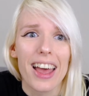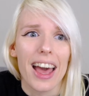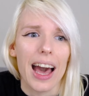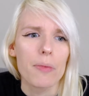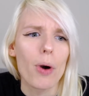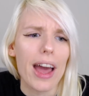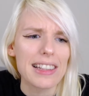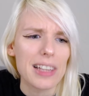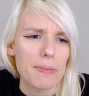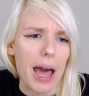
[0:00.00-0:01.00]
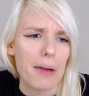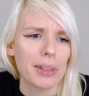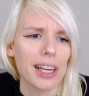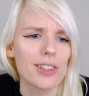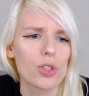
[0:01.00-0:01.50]
And what ends up
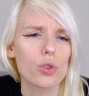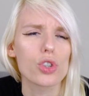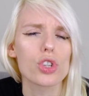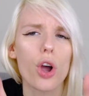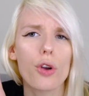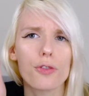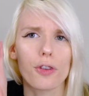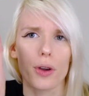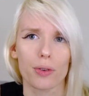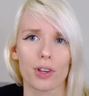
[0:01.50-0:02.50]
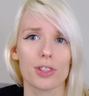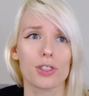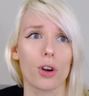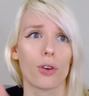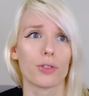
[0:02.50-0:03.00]
happening is you're so
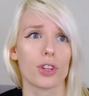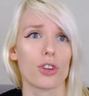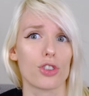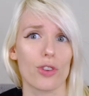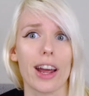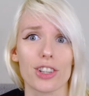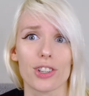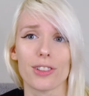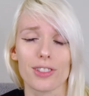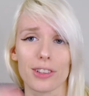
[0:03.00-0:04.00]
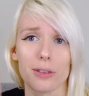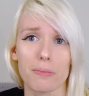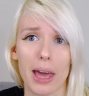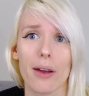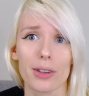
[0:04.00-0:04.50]
focused on the distractions and
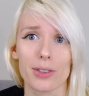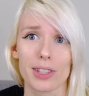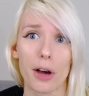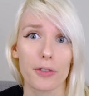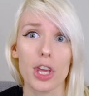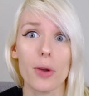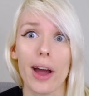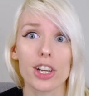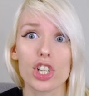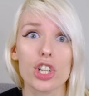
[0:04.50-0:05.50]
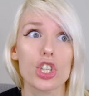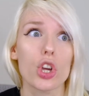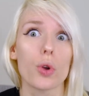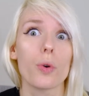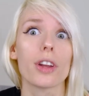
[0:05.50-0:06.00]
comparing yourself that you actually
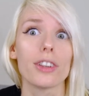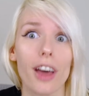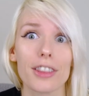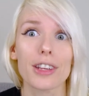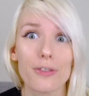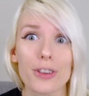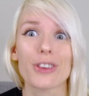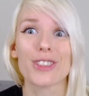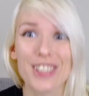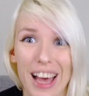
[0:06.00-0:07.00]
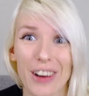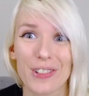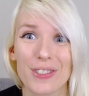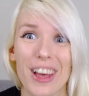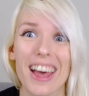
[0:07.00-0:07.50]
do nothing for
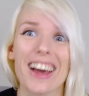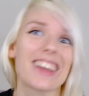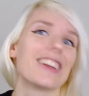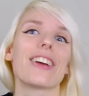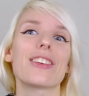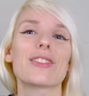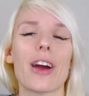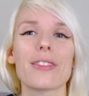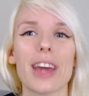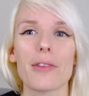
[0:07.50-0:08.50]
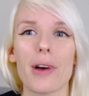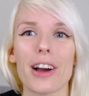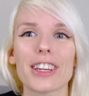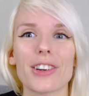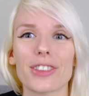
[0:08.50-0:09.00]
yourself. You don't get
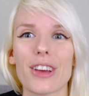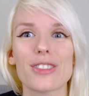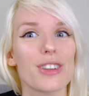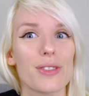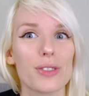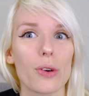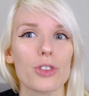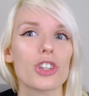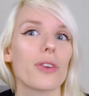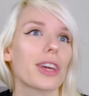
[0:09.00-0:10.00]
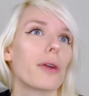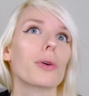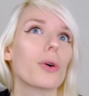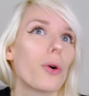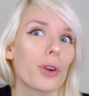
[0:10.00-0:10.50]
working on those new songs, you don't get
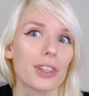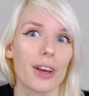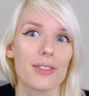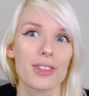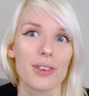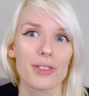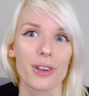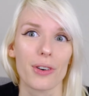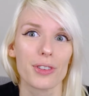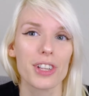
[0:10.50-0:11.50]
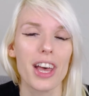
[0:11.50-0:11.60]
recording those new songs,